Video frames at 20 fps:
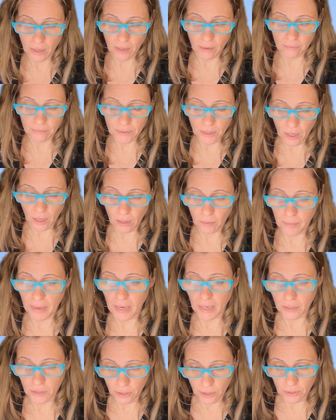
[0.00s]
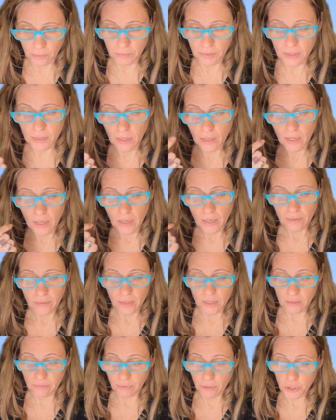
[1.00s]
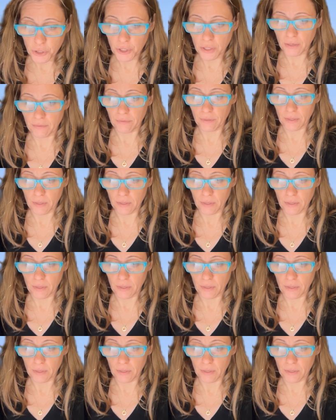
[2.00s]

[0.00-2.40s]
of Ptolemaic terms. This version of